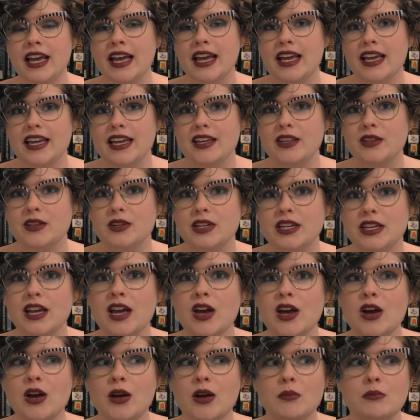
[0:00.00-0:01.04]
including
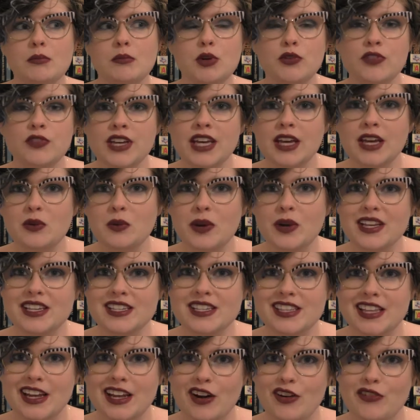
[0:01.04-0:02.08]
moving in
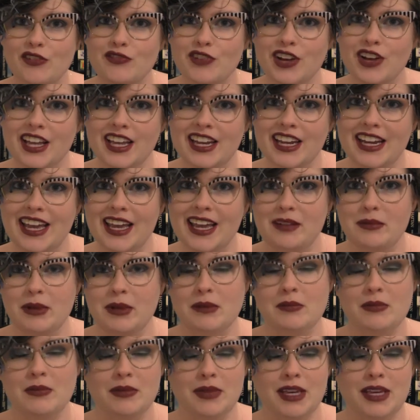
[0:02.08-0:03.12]
ways that are fun and
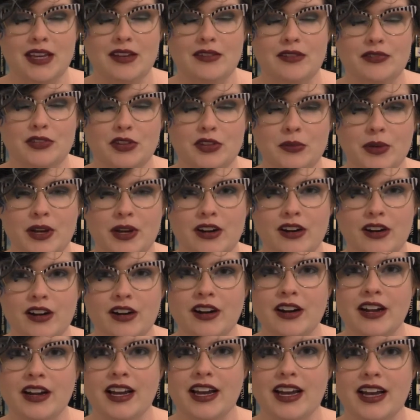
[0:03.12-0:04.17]
make me feel better.
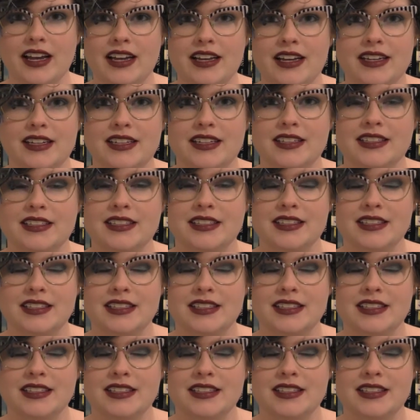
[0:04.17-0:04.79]
I